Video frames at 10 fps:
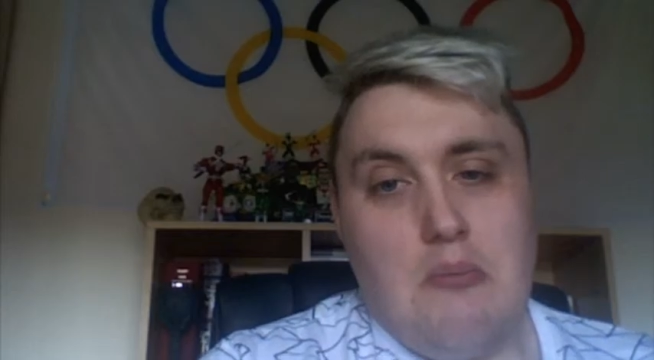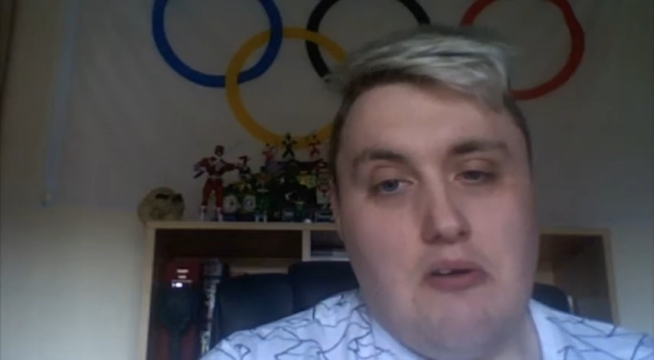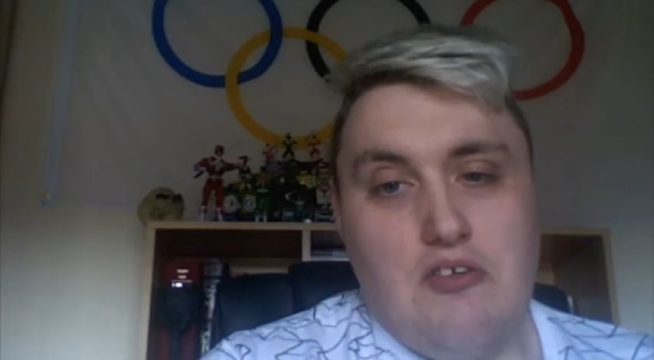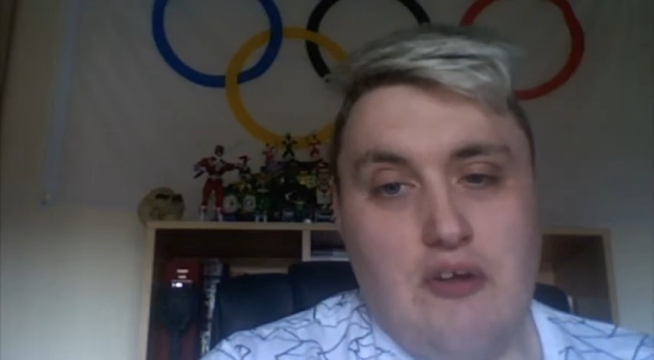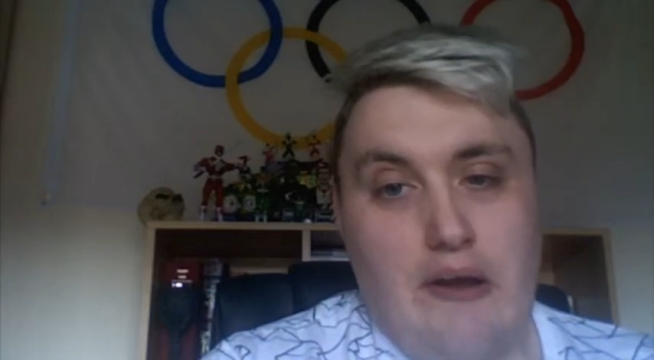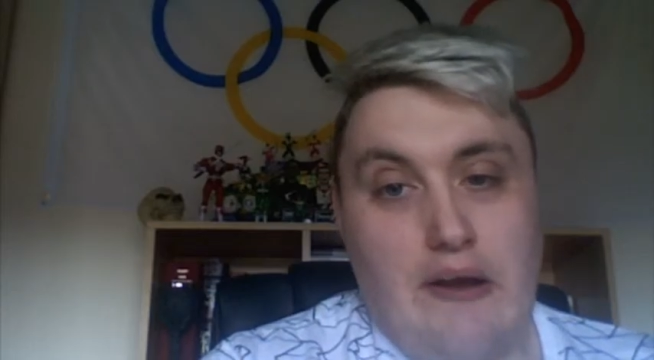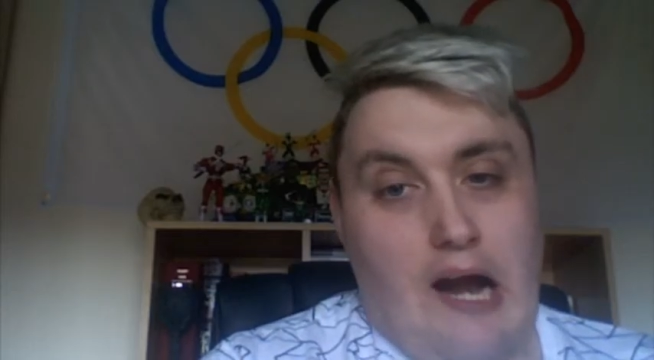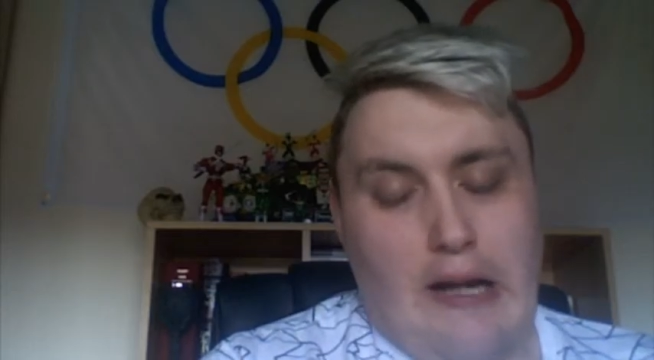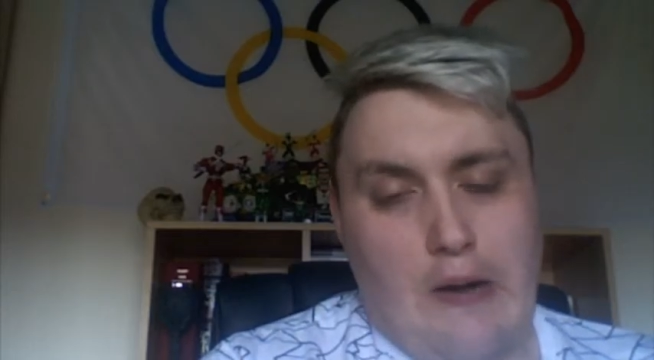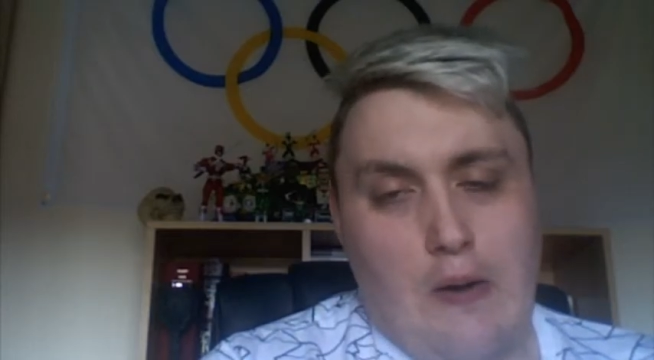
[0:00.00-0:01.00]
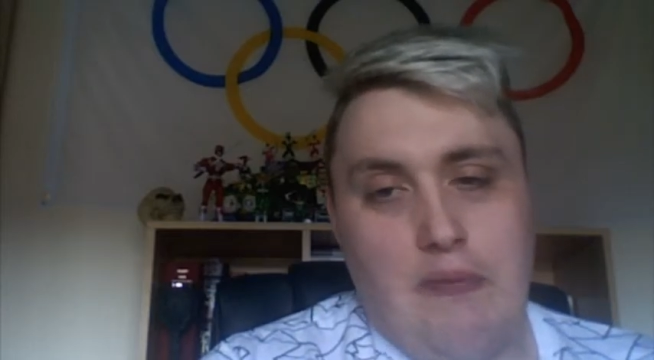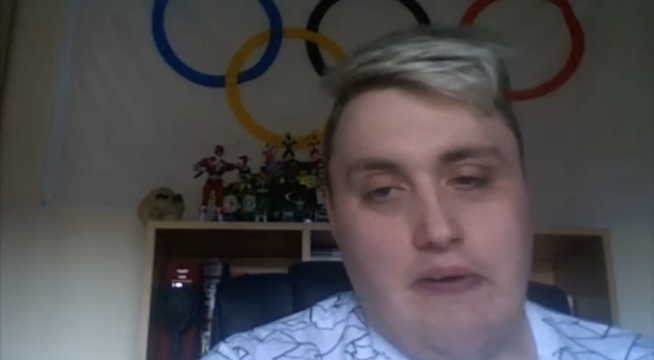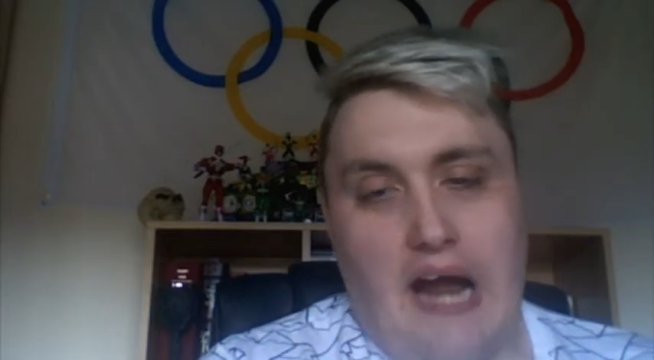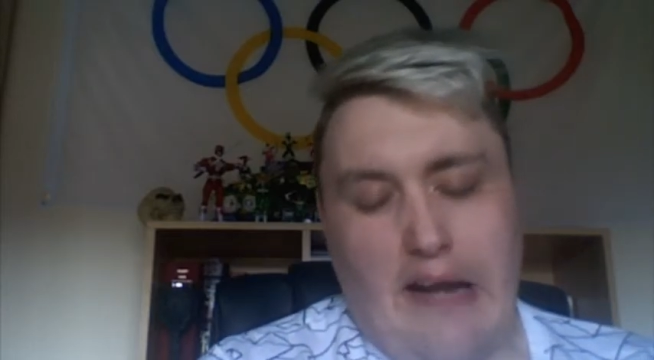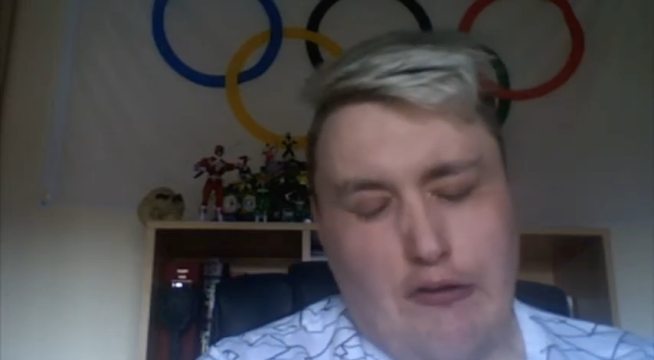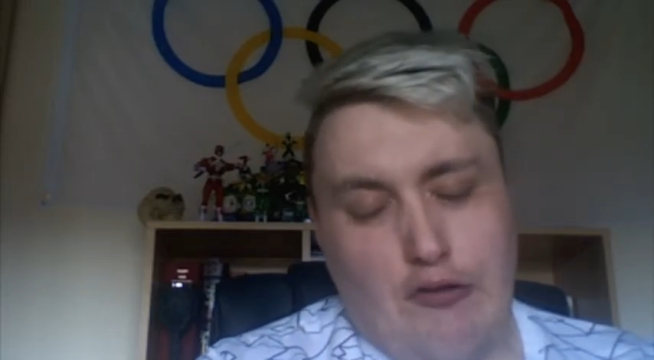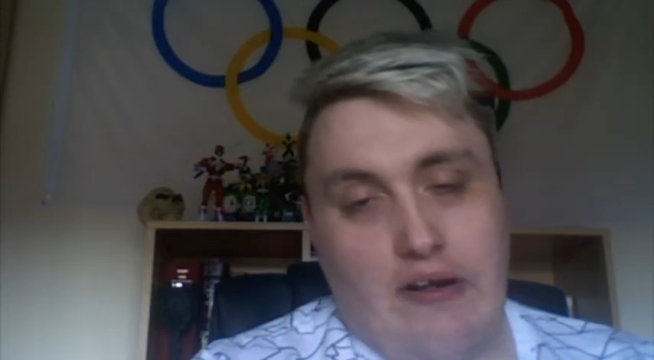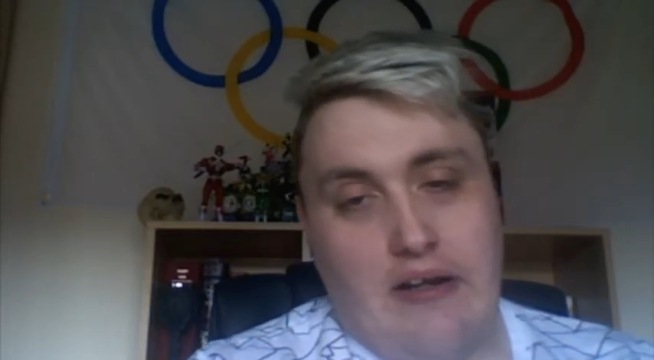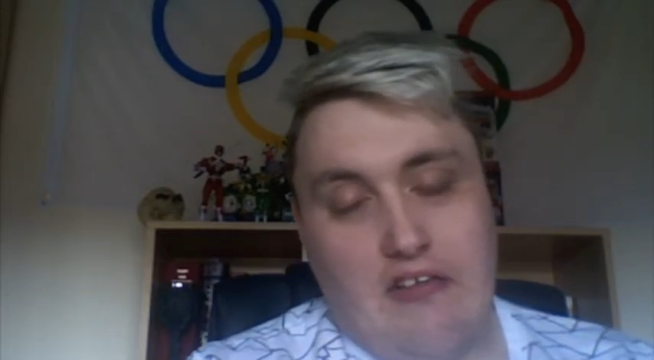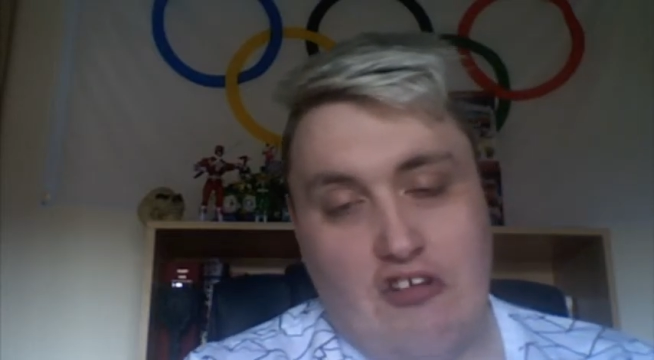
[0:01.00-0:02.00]
But I hope you're
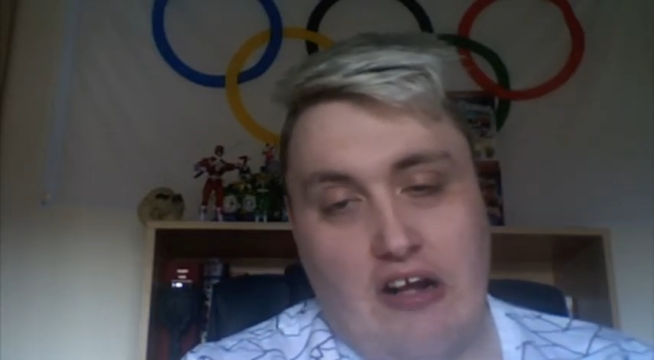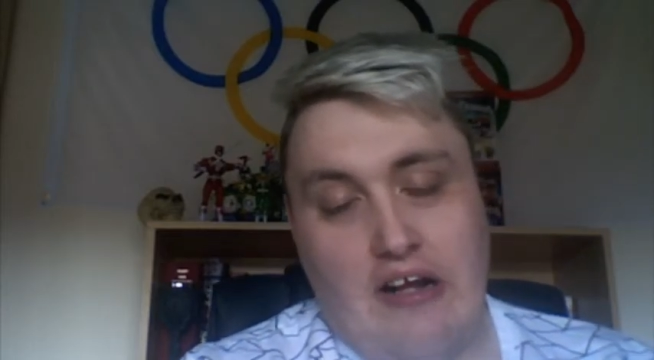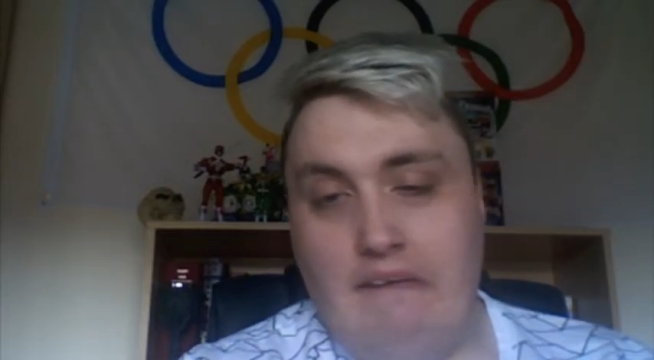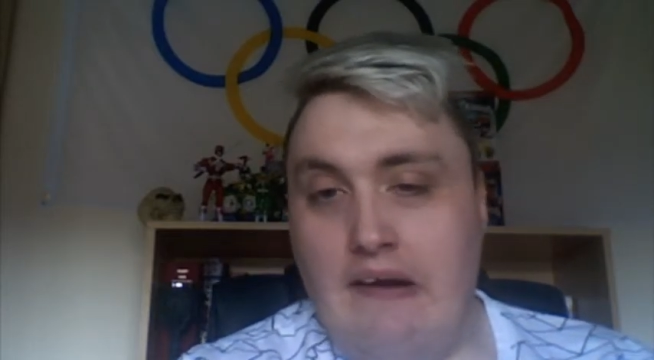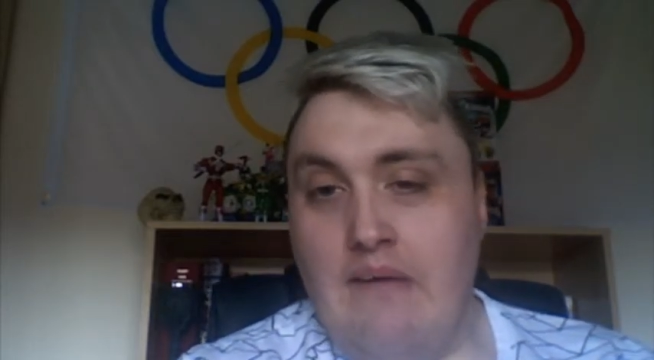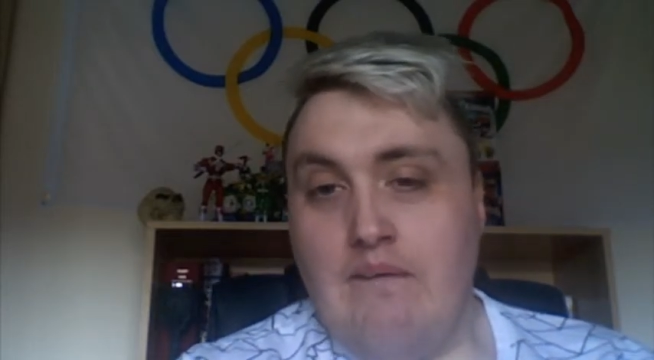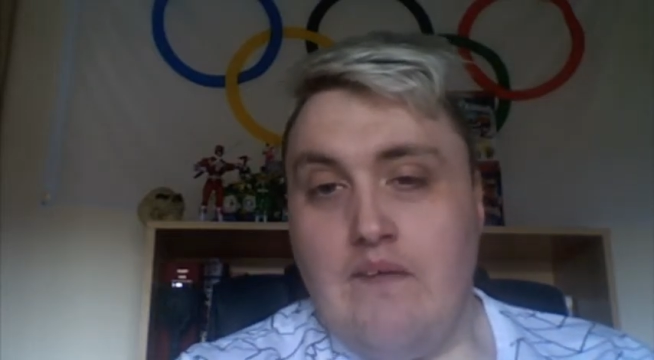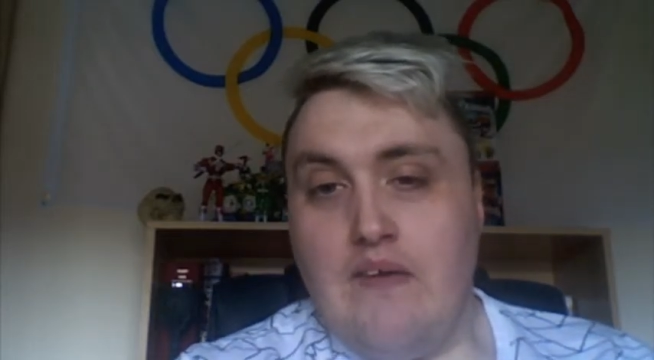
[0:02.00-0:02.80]
enjoying this anyway,